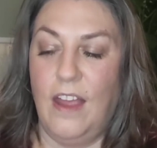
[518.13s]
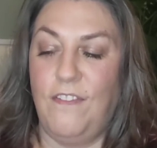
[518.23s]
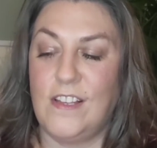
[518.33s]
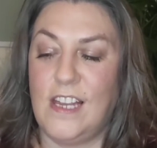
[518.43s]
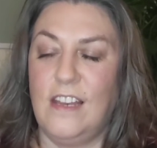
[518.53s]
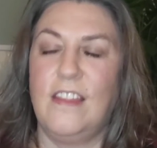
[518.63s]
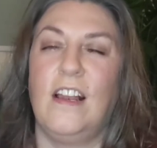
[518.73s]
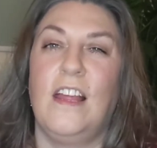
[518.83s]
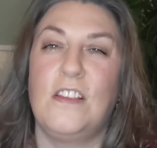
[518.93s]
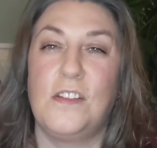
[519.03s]
if it's
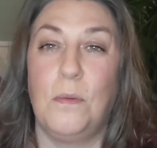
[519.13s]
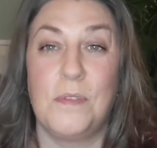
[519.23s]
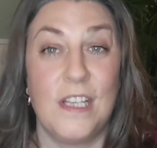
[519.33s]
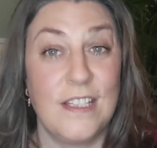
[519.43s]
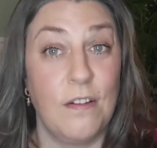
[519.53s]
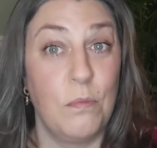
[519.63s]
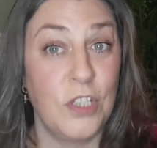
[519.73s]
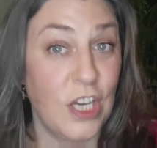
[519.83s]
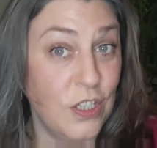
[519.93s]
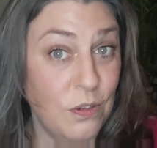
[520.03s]
anything like the Supersede Serum,
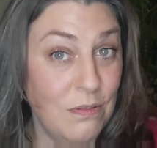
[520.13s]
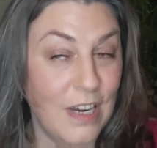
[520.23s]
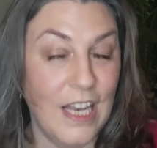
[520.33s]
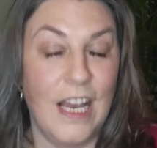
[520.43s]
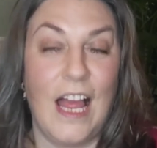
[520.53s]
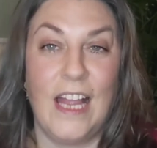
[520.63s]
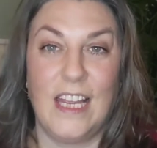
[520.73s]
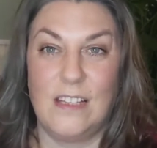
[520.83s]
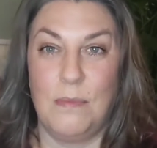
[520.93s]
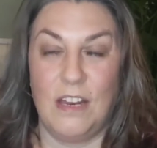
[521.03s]
which I do really
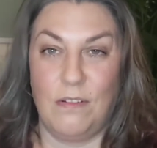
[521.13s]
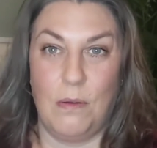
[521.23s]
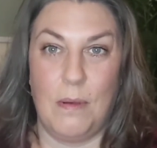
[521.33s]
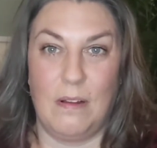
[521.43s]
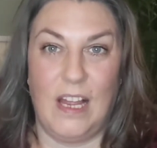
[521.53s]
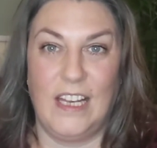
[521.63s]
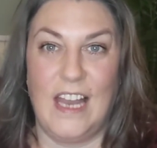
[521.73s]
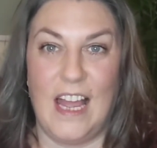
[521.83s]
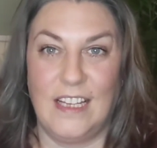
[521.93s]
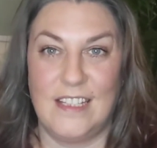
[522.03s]
like, it's made from about like
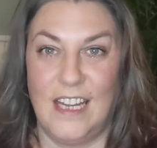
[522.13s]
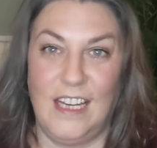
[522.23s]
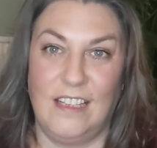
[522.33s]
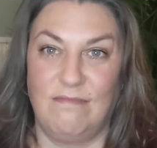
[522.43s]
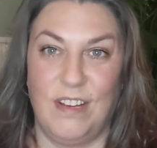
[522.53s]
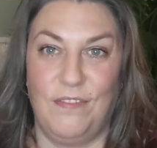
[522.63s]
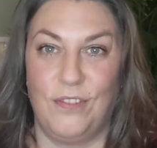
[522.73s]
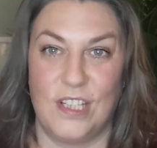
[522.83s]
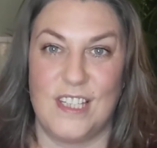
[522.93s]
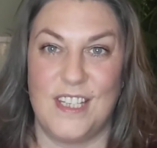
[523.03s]
19
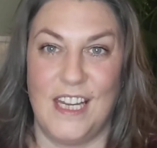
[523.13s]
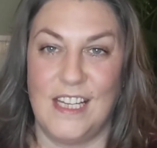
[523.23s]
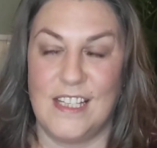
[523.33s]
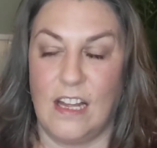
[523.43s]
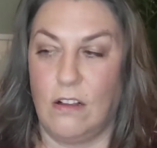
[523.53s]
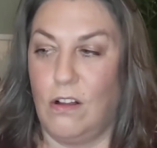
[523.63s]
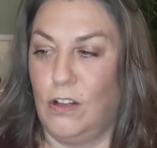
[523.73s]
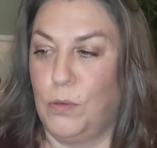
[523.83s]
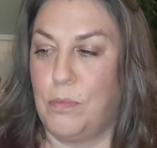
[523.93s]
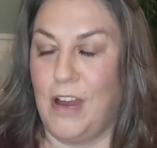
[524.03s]
different seeds that are
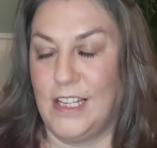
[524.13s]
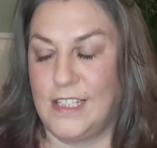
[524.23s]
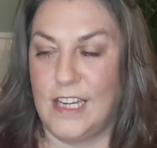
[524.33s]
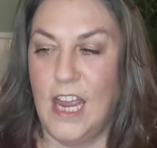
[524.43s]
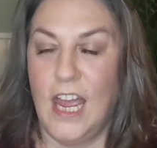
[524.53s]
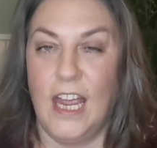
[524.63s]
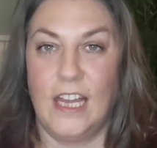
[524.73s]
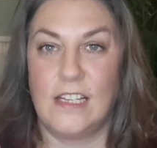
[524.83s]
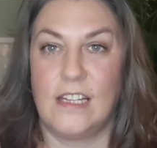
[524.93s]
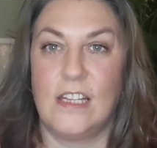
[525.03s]
cold pressed
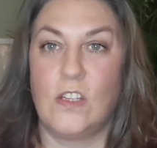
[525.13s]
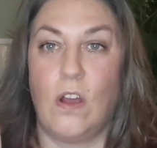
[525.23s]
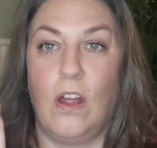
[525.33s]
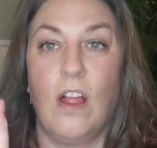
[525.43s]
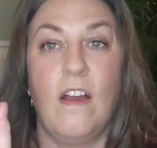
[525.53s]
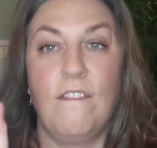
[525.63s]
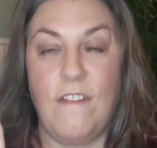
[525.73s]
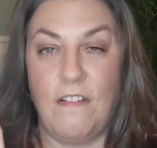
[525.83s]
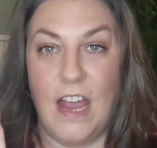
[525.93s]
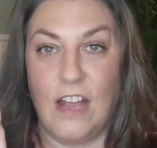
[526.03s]
into this oil.
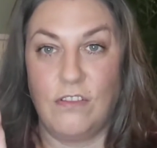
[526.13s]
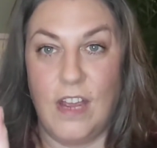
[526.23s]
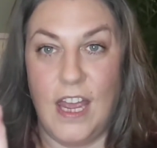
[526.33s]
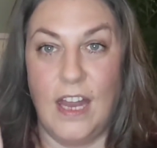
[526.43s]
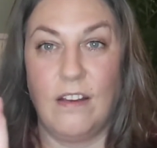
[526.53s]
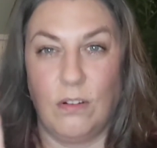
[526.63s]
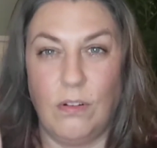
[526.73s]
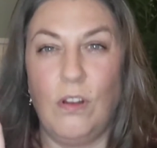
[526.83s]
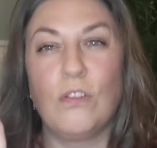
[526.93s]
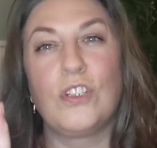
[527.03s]
Very hydrating,
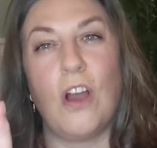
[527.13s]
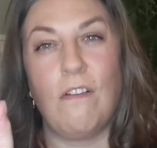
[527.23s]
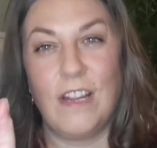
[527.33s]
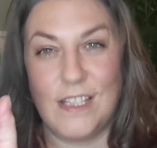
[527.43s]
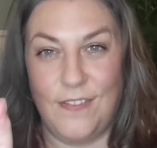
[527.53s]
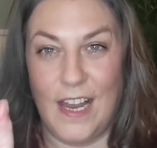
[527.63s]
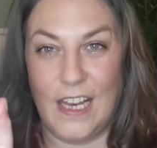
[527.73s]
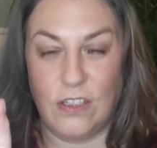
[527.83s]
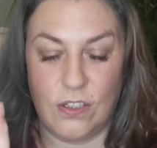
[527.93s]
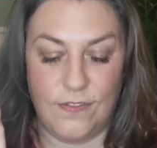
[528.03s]
luxurious
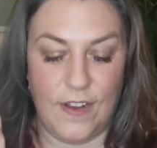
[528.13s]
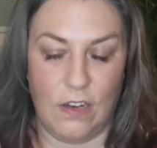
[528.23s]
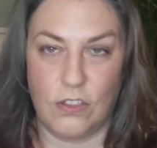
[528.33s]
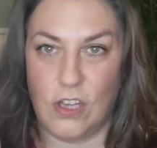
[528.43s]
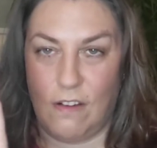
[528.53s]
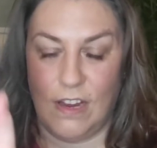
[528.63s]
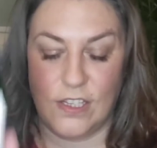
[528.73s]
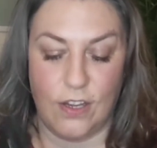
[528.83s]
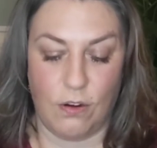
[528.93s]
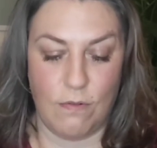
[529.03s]
feeling, does feel
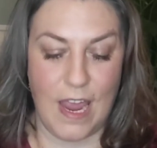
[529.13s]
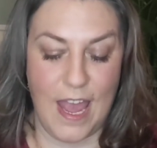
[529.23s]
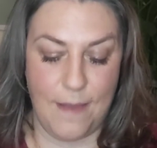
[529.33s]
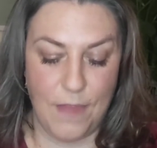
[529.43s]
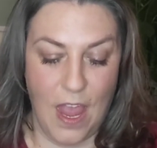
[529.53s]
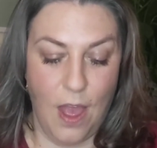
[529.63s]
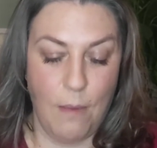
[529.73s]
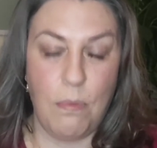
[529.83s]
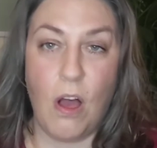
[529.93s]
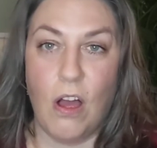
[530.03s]
luxurious, great.
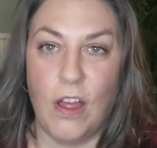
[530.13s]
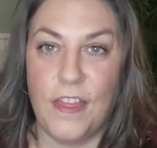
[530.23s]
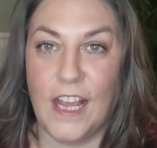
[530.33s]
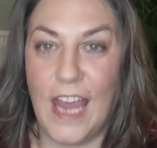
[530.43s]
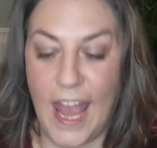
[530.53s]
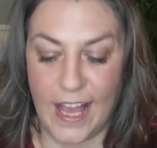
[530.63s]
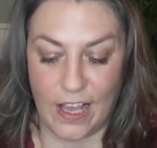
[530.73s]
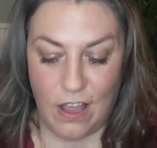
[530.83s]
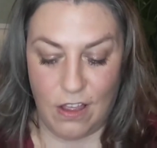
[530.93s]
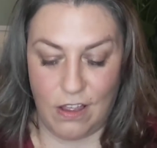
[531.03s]
But the
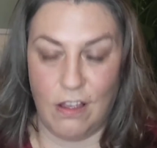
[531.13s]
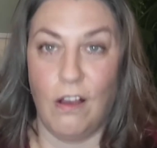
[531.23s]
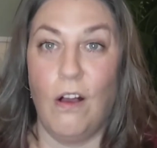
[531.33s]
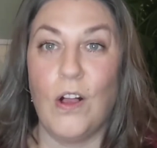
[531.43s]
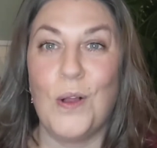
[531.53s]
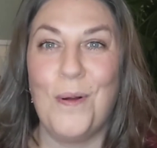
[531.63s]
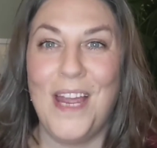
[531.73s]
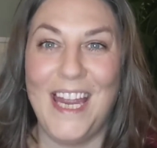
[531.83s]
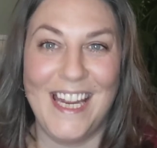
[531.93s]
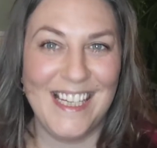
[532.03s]
king or
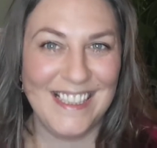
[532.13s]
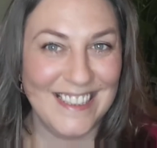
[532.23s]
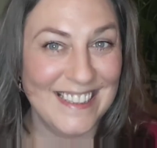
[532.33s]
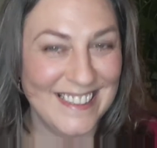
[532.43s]
queen